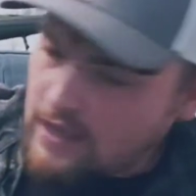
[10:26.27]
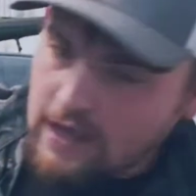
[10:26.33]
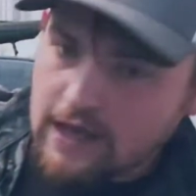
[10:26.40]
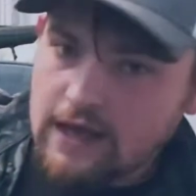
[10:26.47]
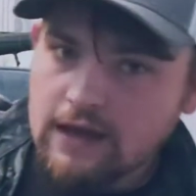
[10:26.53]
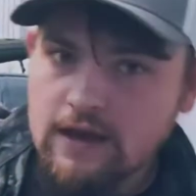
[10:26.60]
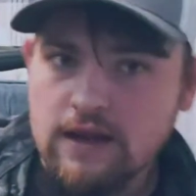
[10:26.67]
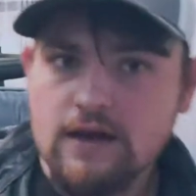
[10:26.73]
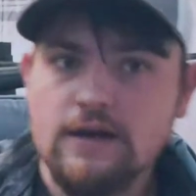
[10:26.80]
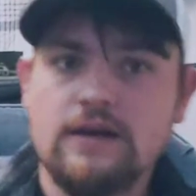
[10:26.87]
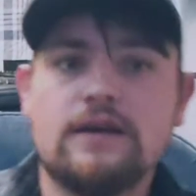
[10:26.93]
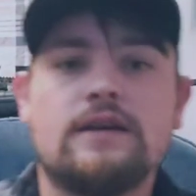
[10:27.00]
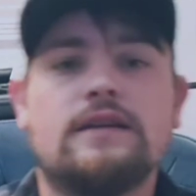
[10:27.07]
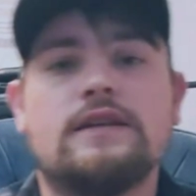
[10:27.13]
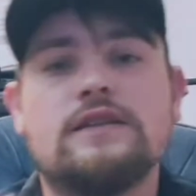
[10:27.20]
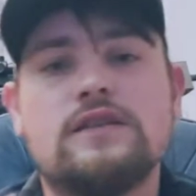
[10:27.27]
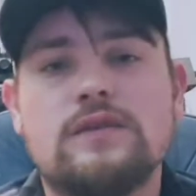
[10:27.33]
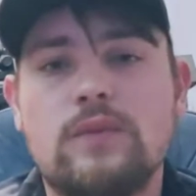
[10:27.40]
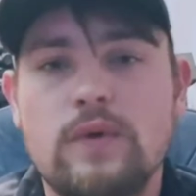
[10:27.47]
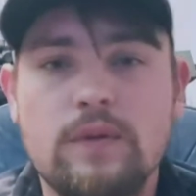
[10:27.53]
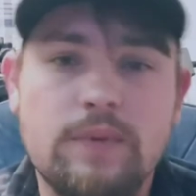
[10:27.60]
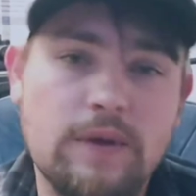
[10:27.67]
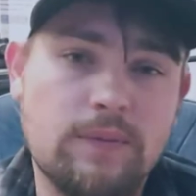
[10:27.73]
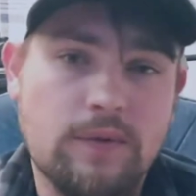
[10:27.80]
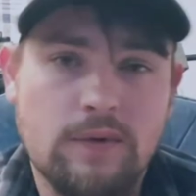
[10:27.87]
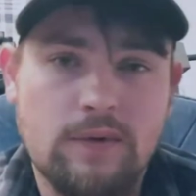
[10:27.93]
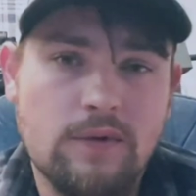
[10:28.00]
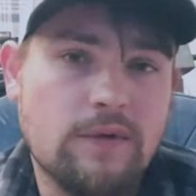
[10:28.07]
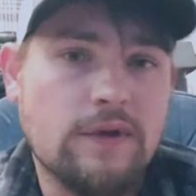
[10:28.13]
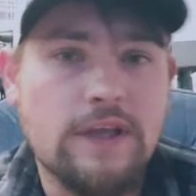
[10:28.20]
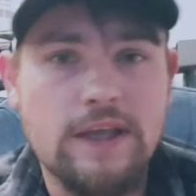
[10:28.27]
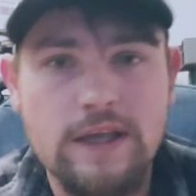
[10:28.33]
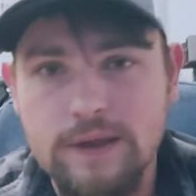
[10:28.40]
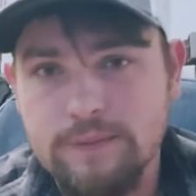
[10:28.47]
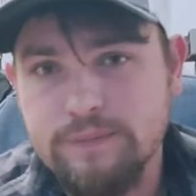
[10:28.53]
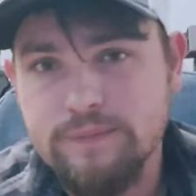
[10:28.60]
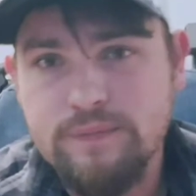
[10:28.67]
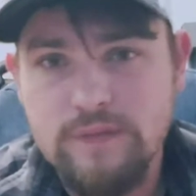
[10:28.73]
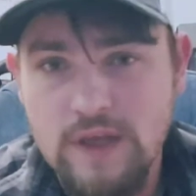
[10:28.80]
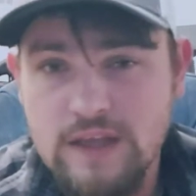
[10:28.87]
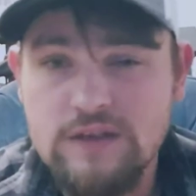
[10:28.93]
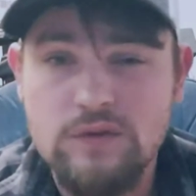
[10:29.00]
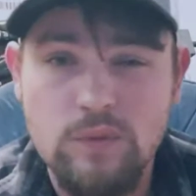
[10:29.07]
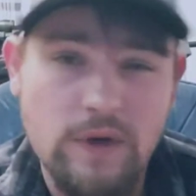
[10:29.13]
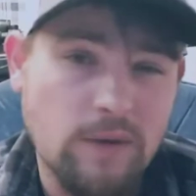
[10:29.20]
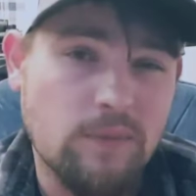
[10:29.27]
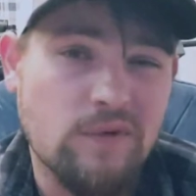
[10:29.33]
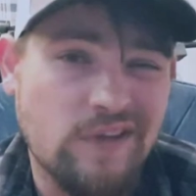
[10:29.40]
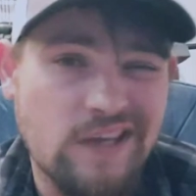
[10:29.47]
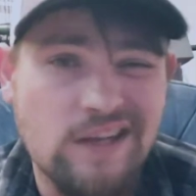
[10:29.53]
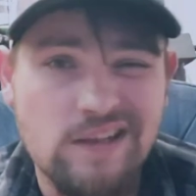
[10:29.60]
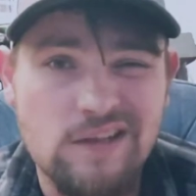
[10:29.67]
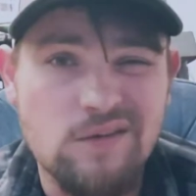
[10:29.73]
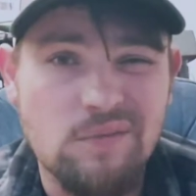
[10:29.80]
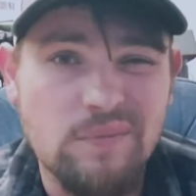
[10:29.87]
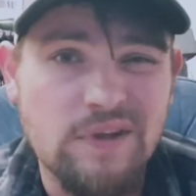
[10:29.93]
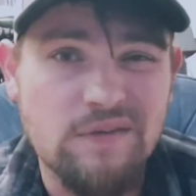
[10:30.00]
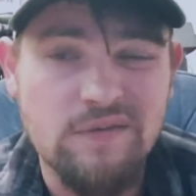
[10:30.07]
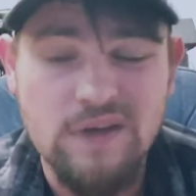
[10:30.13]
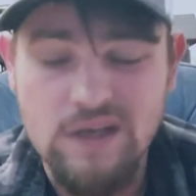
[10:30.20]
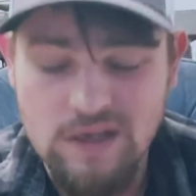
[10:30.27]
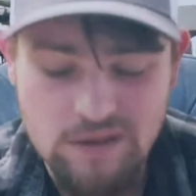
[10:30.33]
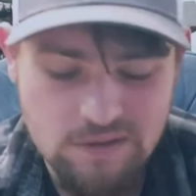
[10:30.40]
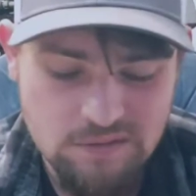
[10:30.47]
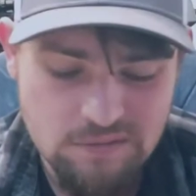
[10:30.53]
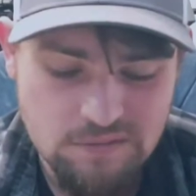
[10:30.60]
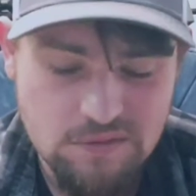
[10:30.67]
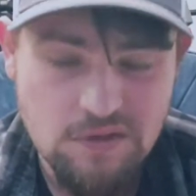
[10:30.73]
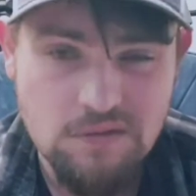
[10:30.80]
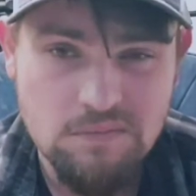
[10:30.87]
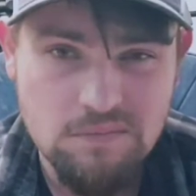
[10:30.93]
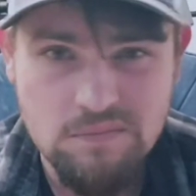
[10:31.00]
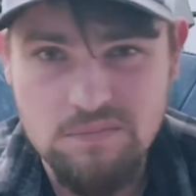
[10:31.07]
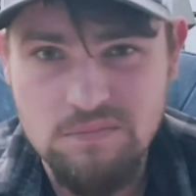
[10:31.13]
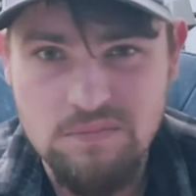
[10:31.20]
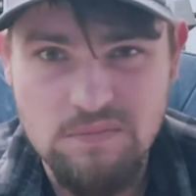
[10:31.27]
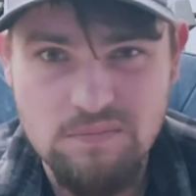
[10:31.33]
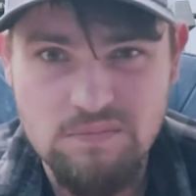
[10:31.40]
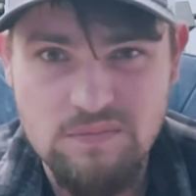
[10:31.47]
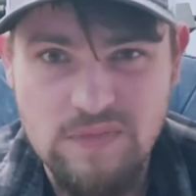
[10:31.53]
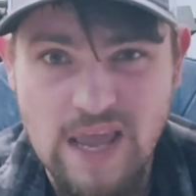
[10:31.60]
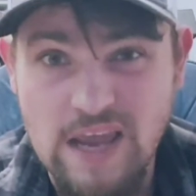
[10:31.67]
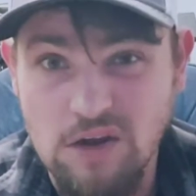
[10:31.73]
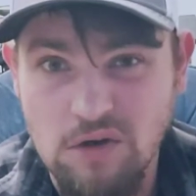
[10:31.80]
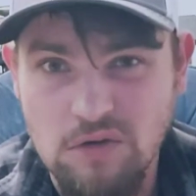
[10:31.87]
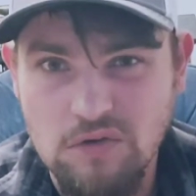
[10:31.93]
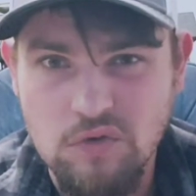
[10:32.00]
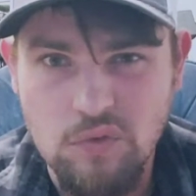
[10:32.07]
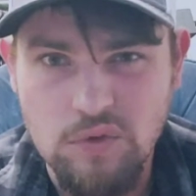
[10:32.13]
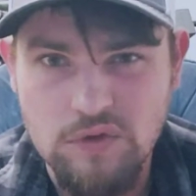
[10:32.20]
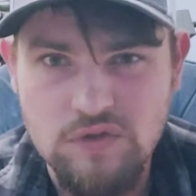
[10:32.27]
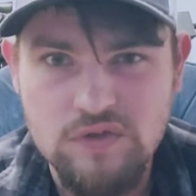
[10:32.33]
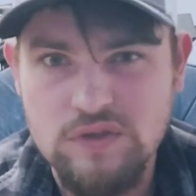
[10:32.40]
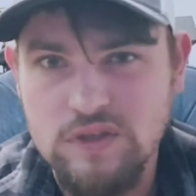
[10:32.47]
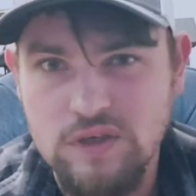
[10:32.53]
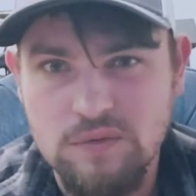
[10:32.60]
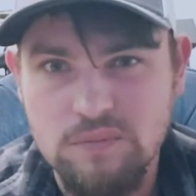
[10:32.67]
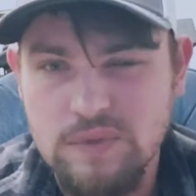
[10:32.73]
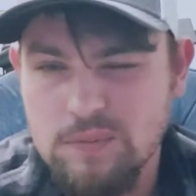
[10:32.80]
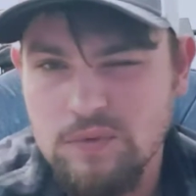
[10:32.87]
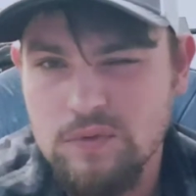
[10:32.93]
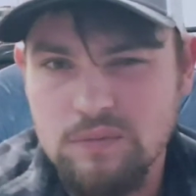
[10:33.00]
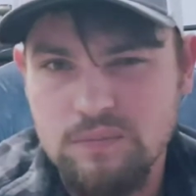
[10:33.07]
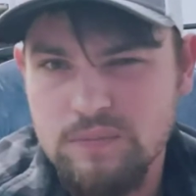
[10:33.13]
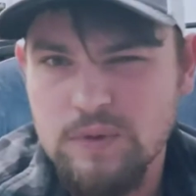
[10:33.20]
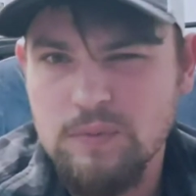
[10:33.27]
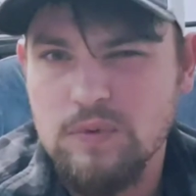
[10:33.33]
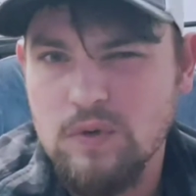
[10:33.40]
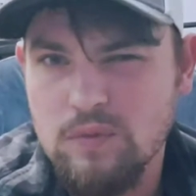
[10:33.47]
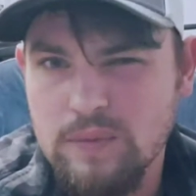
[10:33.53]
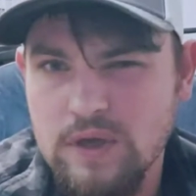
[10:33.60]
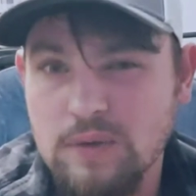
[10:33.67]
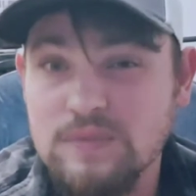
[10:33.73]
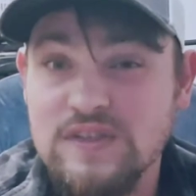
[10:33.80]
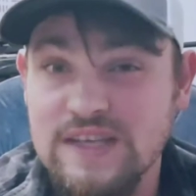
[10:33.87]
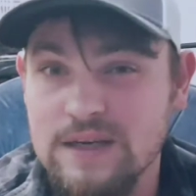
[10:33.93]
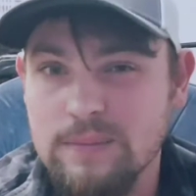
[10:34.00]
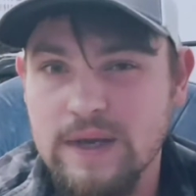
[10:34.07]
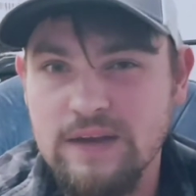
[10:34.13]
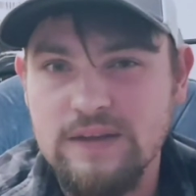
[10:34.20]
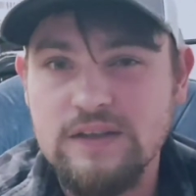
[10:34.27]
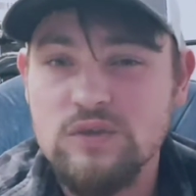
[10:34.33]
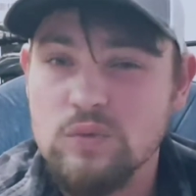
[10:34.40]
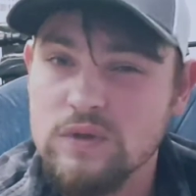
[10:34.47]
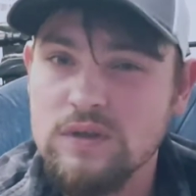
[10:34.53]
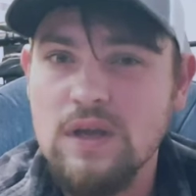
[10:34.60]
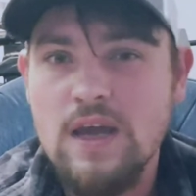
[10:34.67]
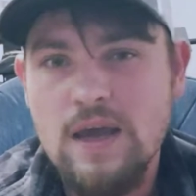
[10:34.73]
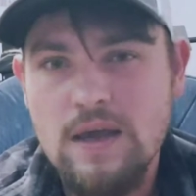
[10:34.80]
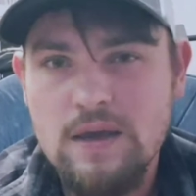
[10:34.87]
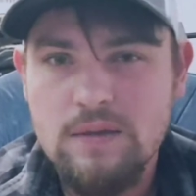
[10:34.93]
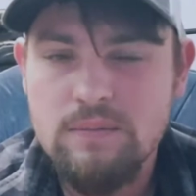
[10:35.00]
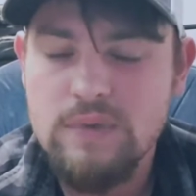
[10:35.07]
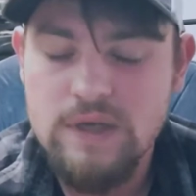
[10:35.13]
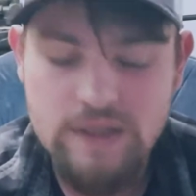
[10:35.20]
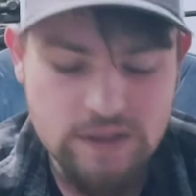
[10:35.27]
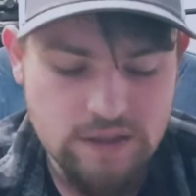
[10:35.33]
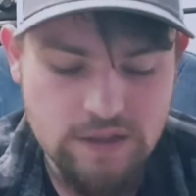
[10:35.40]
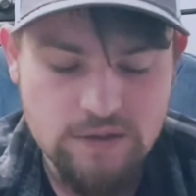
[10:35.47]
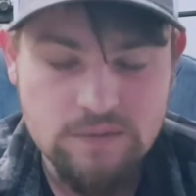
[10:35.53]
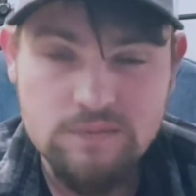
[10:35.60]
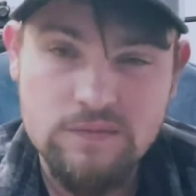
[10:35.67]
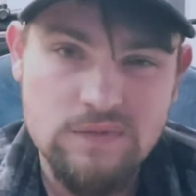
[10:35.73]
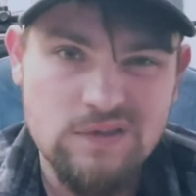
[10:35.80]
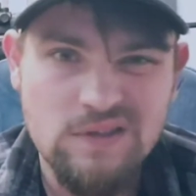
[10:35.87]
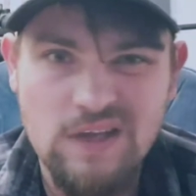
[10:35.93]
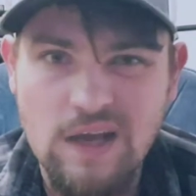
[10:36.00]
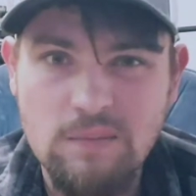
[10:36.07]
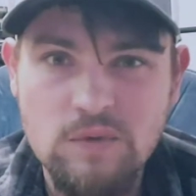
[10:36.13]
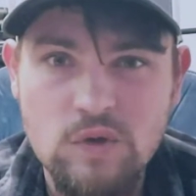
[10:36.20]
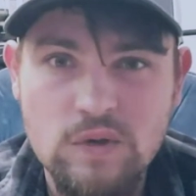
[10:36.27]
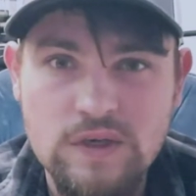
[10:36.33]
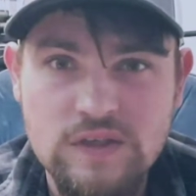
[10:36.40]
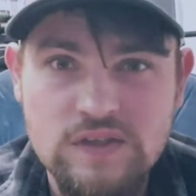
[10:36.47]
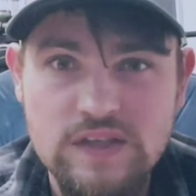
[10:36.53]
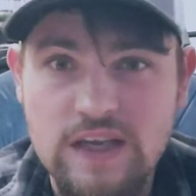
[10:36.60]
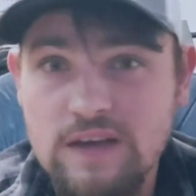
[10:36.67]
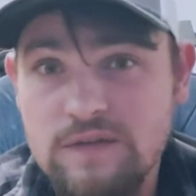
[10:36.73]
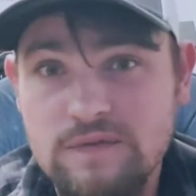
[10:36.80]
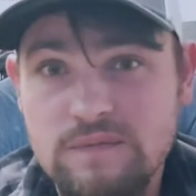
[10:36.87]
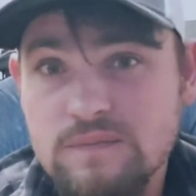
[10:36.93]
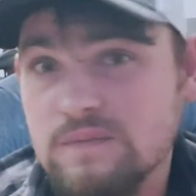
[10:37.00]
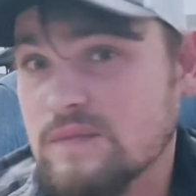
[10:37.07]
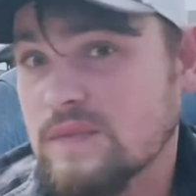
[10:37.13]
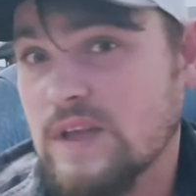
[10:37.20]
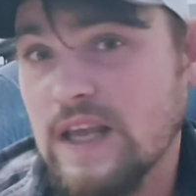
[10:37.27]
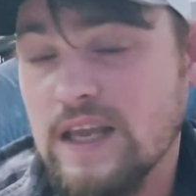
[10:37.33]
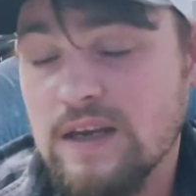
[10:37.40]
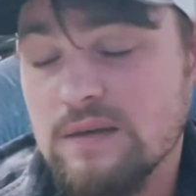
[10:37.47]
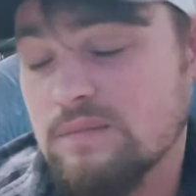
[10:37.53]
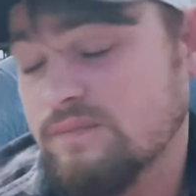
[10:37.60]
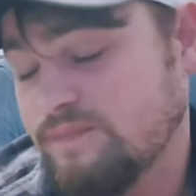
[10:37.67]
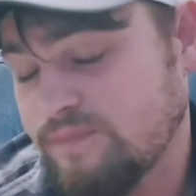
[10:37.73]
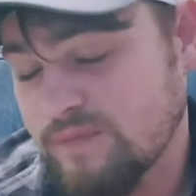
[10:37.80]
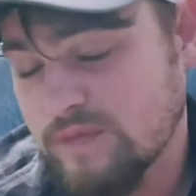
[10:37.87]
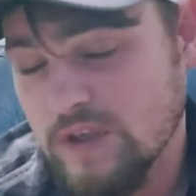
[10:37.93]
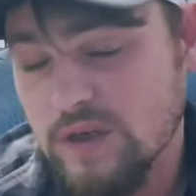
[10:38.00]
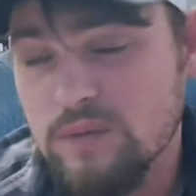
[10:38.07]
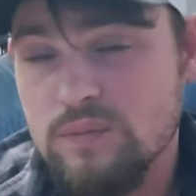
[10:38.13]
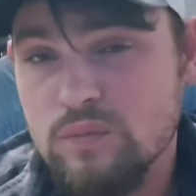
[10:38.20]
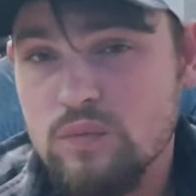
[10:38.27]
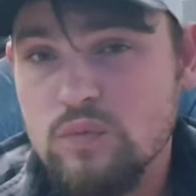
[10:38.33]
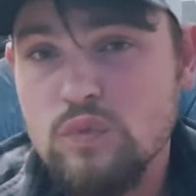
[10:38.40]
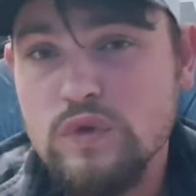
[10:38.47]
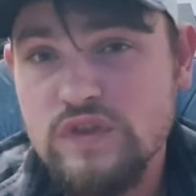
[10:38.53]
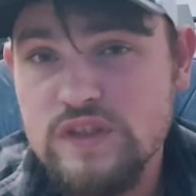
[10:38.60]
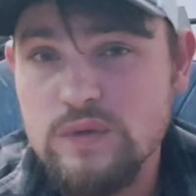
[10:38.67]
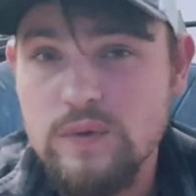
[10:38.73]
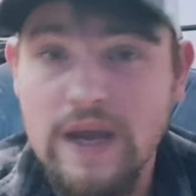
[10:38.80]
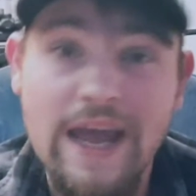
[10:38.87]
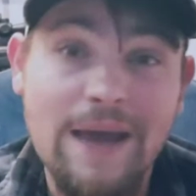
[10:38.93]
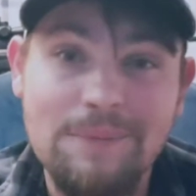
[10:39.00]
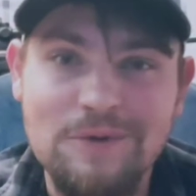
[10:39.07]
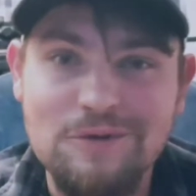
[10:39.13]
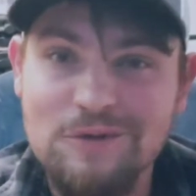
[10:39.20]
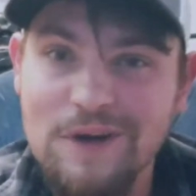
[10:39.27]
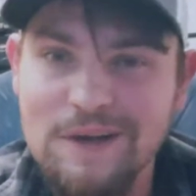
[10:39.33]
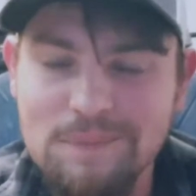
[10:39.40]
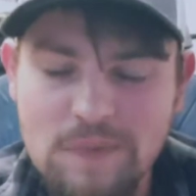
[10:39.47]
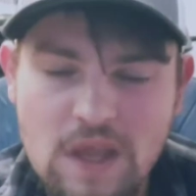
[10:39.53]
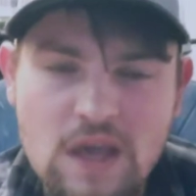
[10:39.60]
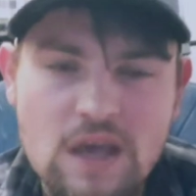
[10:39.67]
And this is where people are going to get, and this is where I'm going to get a little bit of anger towards, you know, people are going to be upset about this one. But, you know, I'm doing it safe, and, you know, we'll see what happens, right?